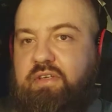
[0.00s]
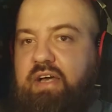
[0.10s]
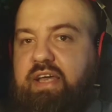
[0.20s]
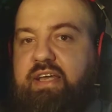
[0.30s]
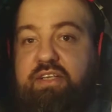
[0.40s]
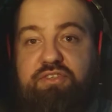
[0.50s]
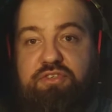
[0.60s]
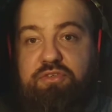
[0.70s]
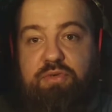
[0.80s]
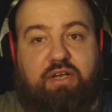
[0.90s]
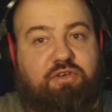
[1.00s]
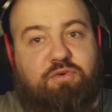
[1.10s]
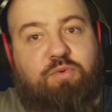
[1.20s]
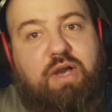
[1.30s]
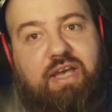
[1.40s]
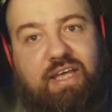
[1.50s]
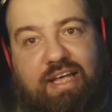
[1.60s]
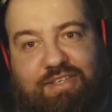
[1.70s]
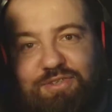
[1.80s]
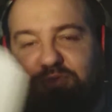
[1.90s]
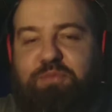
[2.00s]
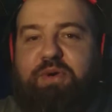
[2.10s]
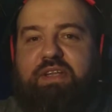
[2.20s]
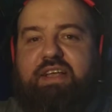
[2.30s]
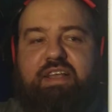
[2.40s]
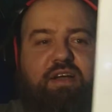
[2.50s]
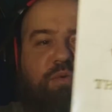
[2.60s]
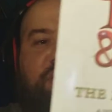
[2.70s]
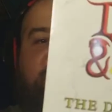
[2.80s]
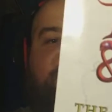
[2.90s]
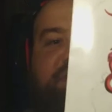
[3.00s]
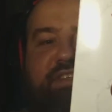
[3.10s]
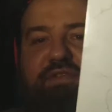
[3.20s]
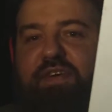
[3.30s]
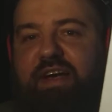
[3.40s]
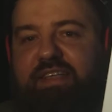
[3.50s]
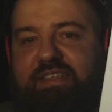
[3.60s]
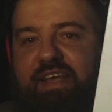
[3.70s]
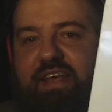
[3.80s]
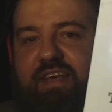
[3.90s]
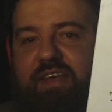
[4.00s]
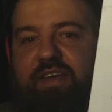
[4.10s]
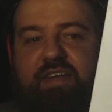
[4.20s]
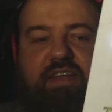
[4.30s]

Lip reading: I got two. I don't know why I got two, but one would suffice, a